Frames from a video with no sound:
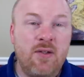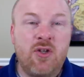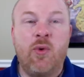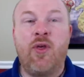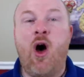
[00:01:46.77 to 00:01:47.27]
So
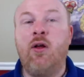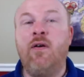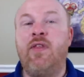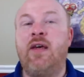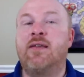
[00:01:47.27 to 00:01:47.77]
with all
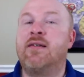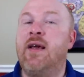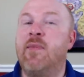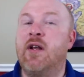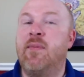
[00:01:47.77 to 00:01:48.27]
of the
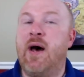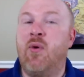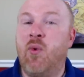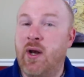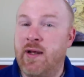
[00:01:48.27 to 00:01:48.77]
excitement
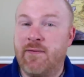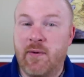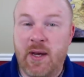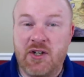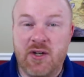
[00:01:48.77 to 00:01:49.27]
about what
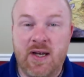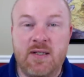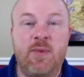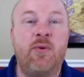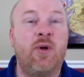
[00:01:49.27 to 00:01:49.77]
information has
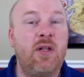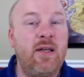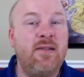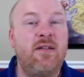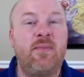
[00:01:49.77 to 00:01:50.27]
been
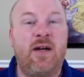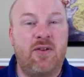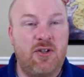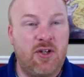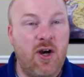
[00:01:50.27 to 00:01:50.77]
released about
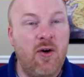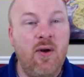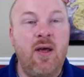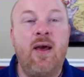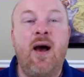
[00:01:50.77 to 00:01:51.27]
the show,
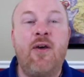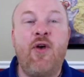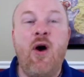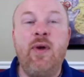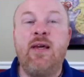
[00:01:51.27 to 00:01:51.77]
I
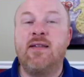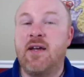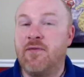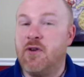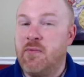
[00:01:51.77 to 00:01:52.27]
thought we could take
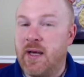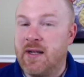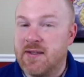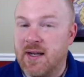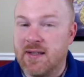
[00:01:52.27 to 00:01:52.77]
a few
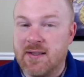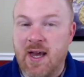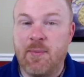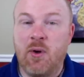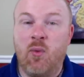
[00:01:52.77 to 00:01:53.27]
minutes and
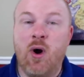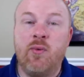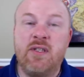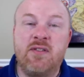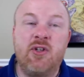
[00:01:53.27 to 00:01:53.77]
examine what
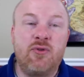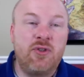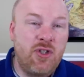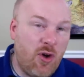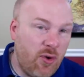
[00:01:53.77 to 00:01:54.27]
we still
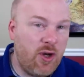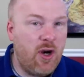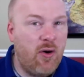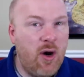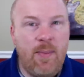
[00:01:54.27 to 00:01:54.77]
don't
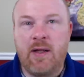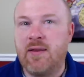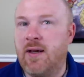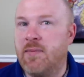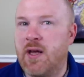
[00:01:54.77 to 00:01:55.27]
know about
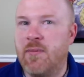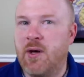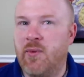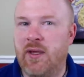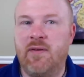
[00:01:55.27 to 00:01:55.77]
the
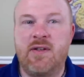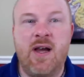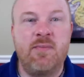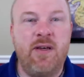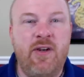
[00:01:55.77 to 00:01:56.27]
upcoming Wheel of
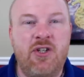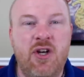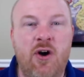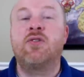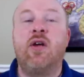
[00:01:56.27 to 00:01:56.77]
Time TV
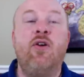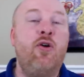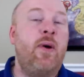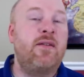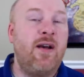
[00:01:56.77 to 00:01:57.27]
show. So here are
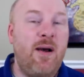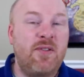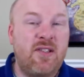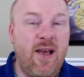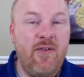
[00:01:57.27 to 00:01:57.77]
my top
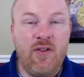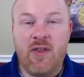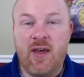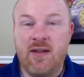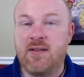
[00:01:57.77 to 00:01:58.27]
7
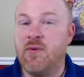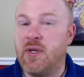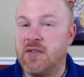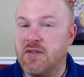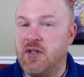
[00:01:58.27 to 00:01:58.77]
things that
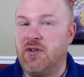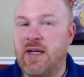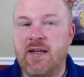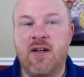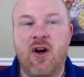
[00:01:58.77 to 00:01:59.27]
we still
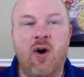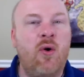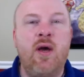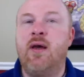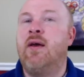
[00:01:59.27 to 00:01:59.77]
need to know
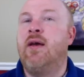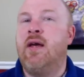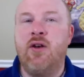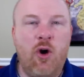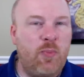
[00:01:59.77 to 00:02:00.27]

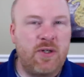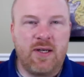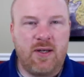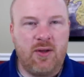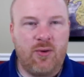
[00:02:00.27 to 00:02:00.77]
in no
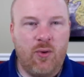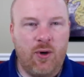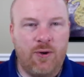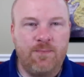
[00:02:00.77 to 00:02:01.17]
particular order.